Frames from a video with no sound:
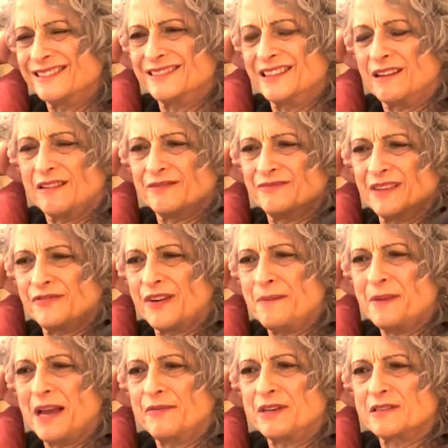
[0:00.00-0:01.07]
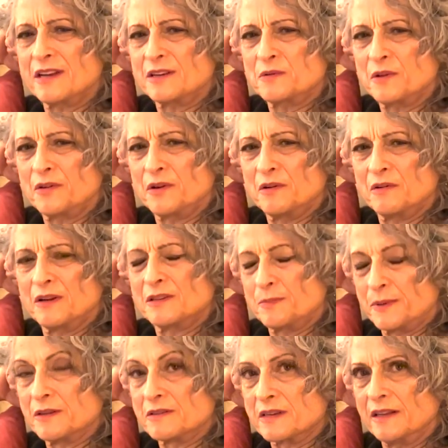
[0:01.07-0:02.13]
you know, if I'm having sex with you, it's
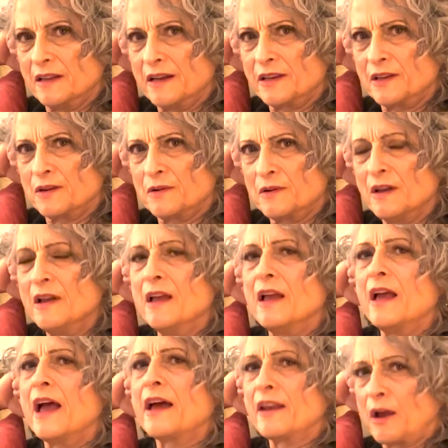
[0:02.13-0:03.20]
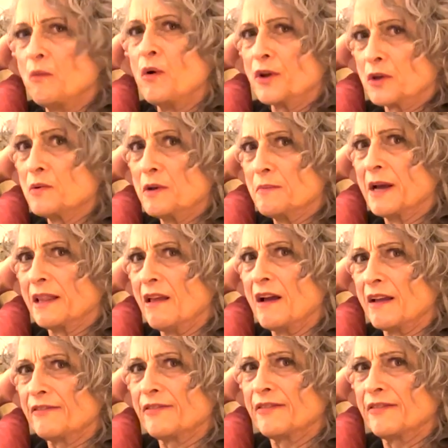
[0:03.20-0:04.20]
because I like you and I want you in my life.